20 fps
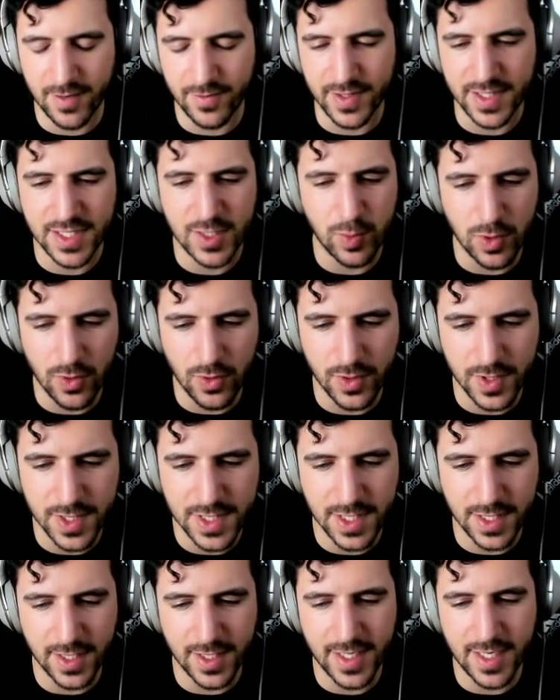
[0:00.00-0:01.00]
I've
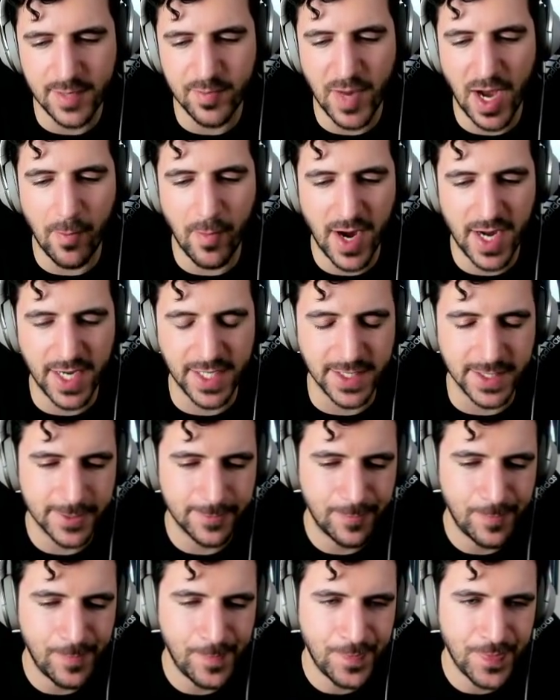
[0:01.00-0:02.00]
explored in my mind.